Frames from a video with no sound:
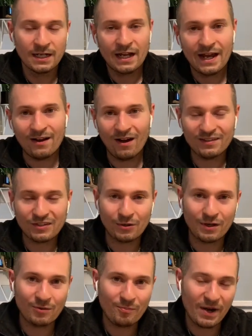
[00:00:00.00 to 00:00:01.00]
and also
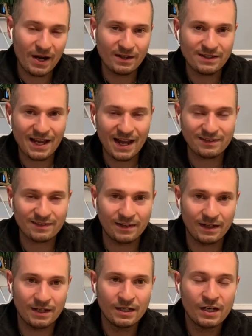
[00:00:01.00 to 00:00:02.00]
compare
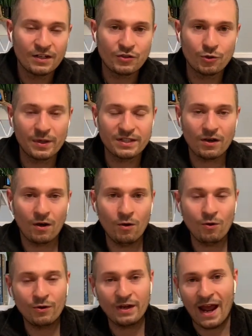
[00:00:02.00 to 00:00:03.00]
Tesla to its
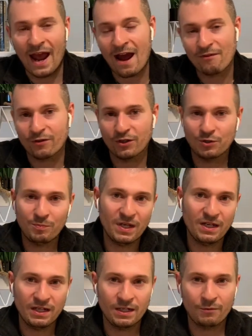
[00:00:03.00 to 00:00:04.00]
own average
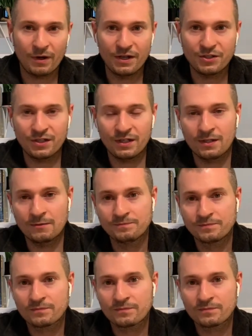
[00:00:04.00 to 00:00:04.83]
PE ratio.